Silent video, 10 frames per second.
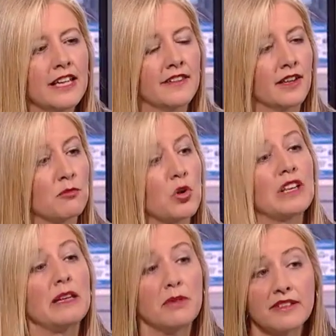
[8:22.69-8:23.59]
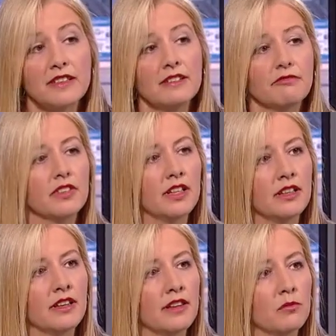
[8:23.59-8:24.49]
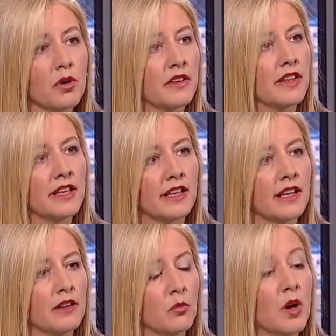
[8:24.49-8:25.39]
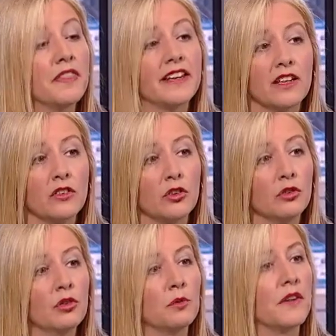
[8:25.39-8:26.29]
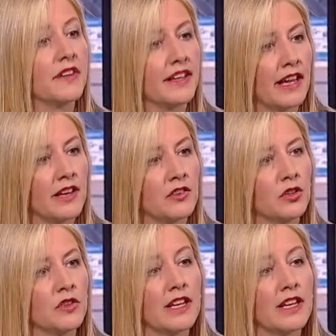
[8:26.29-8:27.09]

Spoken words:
They're more limited in where they can, what they can do and what they can't do.